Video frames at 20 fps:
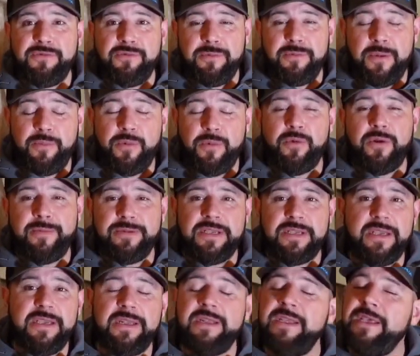Remember what I'm
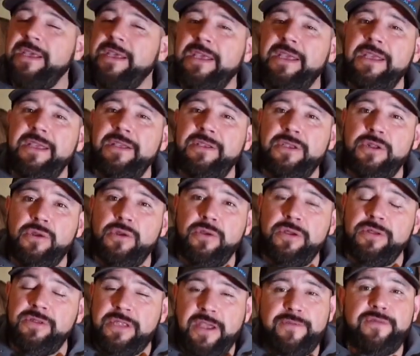saying. You know,
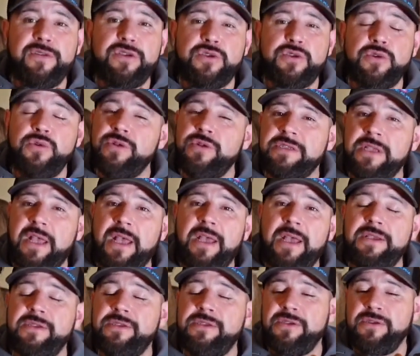definitely true to
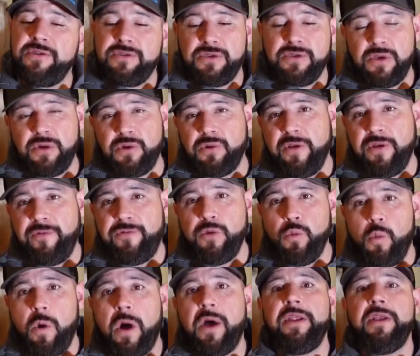size. So if you
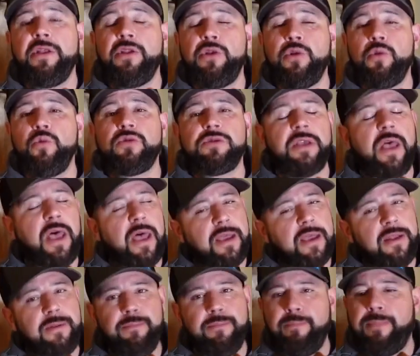want it loose
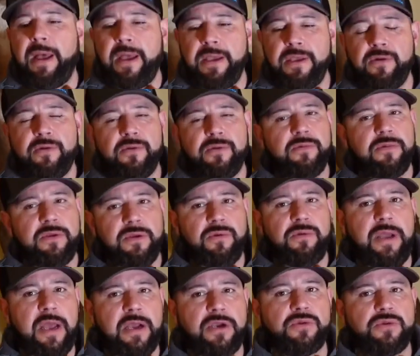side, buy
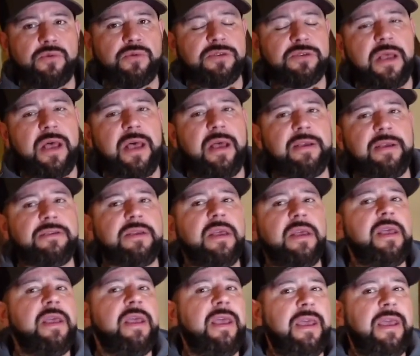your actual size.
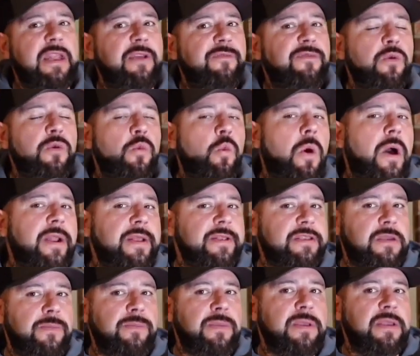And if you want it
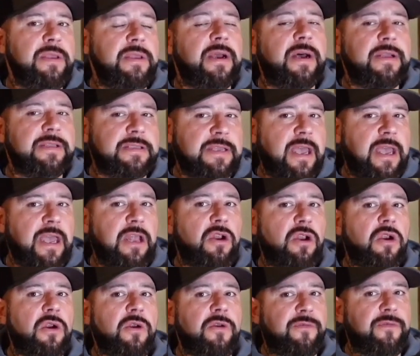to be a
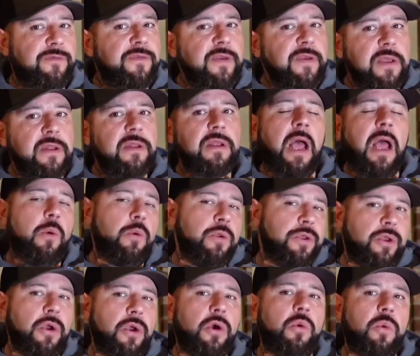tighter fit, I would
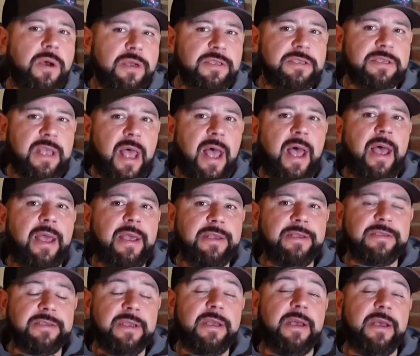go a
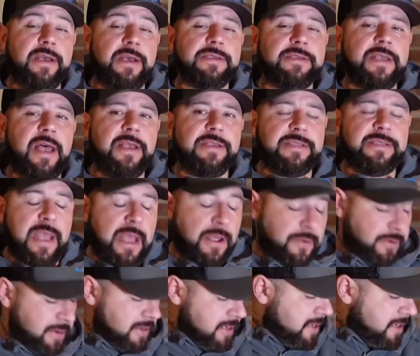size down.